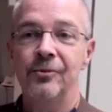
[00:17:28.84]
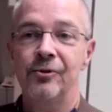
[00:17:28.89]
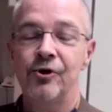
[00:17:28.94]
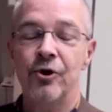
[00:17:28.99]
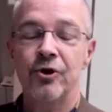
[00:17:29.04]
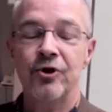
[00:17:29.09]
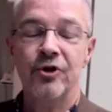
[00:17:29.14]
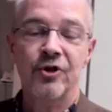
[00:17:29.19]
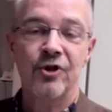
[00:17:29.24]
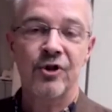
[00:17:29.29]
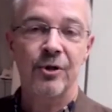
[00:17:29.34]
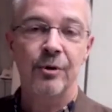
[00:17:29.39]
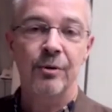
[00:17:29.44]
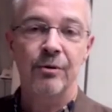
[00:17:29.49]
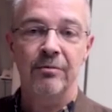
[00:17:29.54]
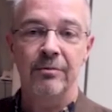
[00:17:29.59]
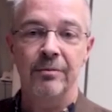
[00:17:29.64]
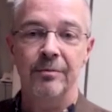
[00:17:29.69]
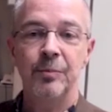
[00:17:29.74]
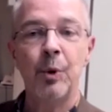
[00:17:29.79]
just
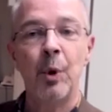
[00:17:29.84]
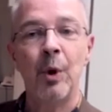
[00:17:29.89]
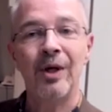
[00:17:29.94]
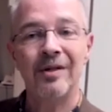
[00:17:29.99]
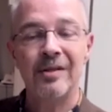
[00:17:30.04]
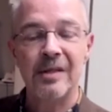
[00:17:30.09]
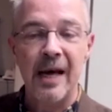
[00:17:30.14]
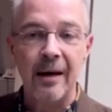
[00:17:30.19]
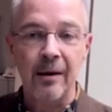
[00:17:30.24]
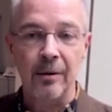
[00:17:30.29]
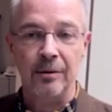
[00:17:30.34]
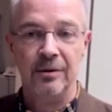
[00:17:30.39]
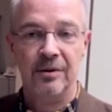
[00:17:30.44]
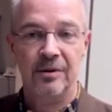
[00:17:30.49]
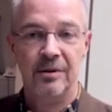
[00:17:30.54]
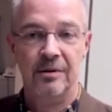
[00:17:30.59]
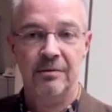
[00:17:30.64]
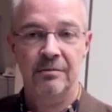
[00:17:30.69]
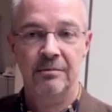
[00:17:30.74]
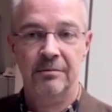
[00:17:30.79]
to point
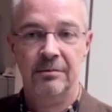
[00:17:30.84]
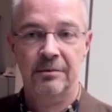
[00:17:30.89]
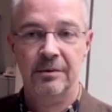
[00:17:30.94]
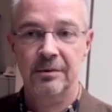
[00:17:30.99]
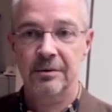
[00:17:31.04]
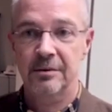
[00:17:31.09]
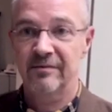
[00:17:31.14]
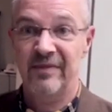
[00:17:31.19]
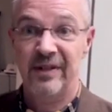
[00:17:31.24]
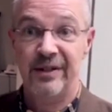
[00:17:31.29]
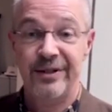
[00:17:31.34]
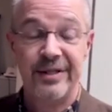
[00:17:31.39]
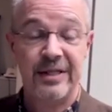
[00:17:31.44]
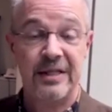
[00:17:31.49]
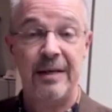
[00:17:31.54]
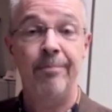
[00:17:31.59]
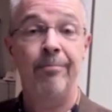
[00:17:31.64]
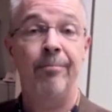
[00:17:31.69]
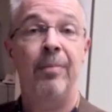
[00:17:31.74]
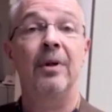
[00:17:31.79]
out, very
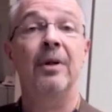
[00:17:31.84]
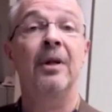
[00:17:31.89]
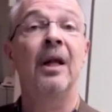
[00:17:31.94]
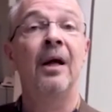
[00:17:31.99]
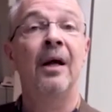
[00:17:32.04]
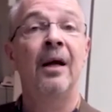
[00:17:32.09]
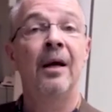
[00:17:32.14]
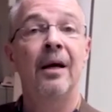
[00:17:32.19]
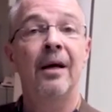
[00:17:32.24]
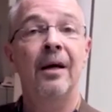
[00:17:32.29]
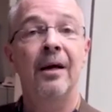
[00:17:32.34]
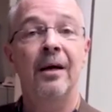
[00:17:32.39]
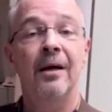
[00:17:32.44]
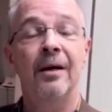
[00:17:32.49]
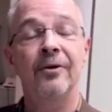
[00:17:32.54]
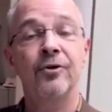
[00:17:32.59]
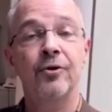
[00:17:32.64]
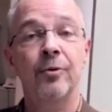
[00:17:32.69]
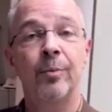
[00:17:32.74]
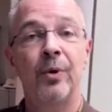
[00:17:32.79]
simple,
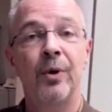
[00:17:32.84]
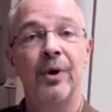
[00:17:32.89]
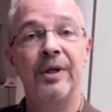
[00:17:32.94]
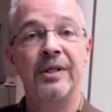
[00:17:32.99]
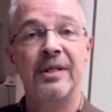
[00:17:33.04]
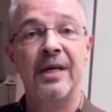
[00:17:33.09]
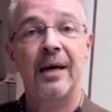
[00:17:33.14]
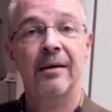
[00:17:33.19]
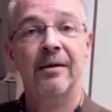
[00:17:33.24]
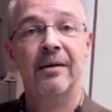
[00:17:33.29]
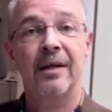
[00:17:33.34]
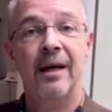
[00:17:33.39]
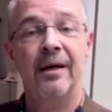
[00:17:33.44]
to point out